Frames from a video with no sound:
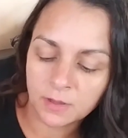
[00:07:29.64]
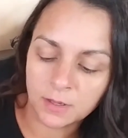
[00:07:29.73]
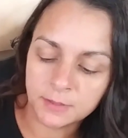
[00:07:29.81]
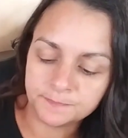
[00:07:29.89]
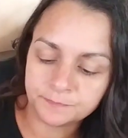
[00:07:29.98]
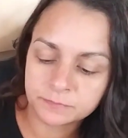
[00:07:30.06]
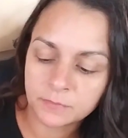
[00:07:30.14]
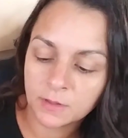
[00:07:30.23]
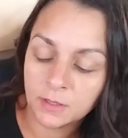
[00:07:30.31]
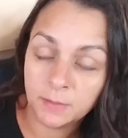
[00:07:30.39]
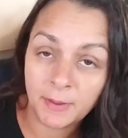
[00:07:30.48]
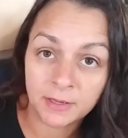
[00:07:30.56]
In
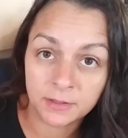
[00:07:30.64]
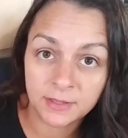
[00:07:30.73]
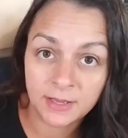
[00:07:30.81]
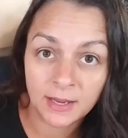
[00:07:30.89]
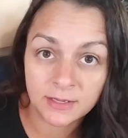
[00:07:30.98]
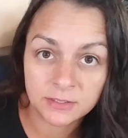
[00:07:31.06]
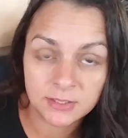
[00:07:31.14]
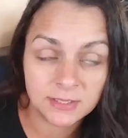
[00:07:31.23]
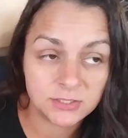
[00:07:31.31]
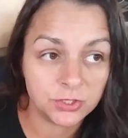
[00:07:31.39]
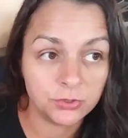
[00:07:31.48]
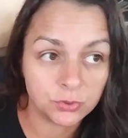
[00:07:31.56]
the back of the can it
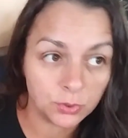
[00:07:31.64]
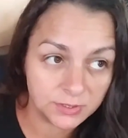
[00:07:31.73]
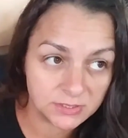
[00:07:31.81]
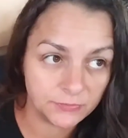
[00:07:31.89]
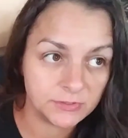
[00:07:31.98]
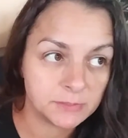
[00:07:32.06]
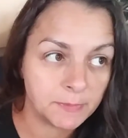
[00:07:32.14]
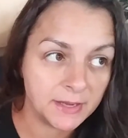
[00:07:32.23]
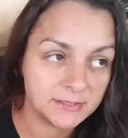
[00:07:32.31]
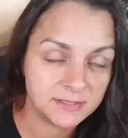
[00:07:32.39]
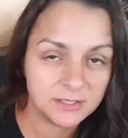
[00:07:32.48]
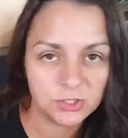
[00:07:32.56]
says to use all these different
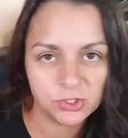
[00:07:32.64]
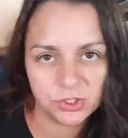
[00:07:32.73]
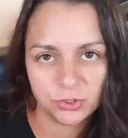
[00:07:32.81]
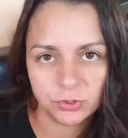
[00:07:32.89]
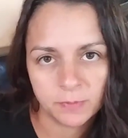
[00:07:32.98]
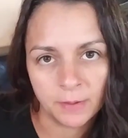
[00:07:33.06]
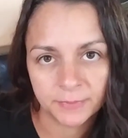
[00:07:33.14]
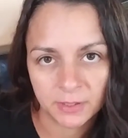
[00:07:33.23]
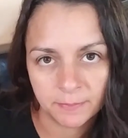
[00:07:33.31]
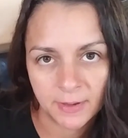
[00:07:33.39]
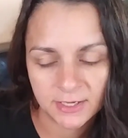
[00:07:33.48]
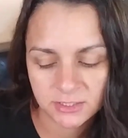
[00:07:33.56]
spices. I just use pumpkin
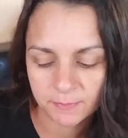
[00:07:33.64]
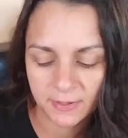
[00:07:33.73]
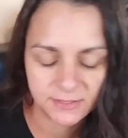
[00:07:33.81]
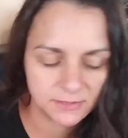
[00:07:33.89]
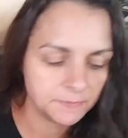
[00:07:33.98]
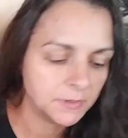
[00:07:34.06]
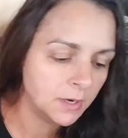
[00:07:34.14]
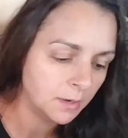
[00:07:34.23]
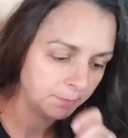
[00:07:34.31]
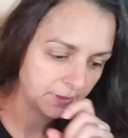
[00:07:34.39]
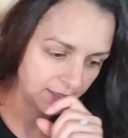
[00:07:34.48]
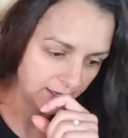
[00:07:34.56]
pie spice,
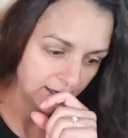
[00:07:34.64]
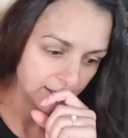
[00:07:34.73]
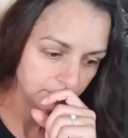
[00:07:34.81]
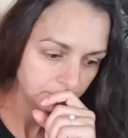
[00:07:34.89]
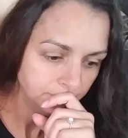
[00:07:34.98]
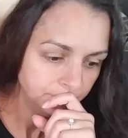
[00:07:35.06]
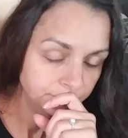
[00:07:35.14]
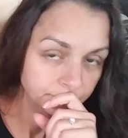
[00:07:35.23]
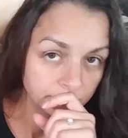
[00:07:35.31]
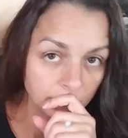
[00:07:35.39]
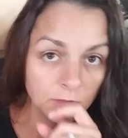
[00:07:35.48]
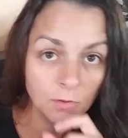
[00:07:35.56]
but I add
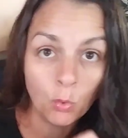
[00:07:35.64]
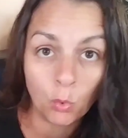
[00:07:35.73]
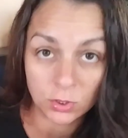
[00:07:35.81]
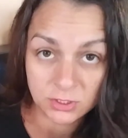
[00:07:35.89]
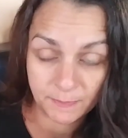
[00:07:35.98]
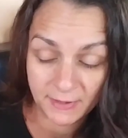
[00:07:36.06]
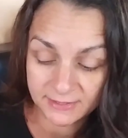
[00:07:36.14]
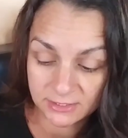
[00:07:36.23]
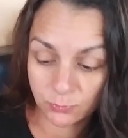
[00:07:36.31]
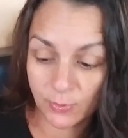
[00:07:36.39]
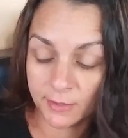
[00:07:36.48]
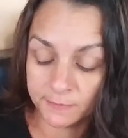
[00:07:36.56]
allspice
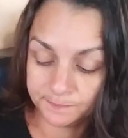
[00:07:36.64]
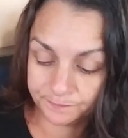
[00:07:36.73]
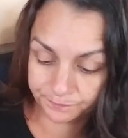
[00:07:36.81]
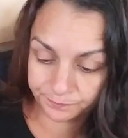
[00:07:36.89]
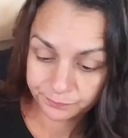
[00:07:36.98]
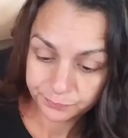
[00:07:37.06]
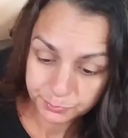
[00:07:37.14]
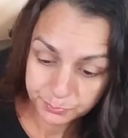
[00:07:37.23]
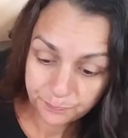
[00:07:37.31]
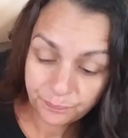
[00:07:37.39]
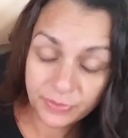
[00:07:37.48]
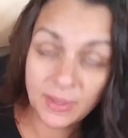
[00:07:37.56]
as well.
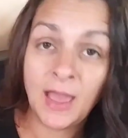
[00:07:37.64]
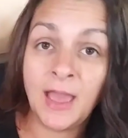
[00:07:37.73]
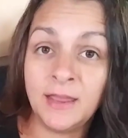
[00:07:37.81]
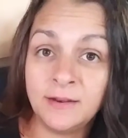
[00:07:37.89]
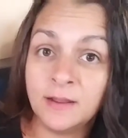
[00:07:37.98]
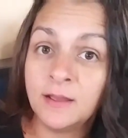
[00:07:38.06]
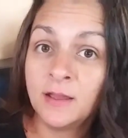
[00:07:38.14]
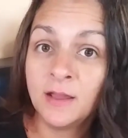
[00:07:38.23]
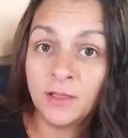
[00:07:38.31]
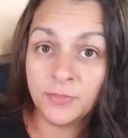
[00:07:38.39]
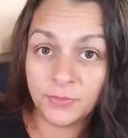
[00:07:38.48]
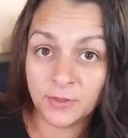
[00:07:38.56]
And
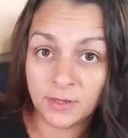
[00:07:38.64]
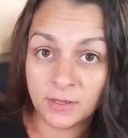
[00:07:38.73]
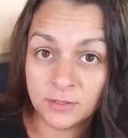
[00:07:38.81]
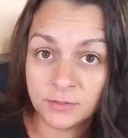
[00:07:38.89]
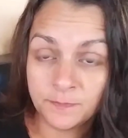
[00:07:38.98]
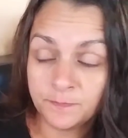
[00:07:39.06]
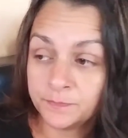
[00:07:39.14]
the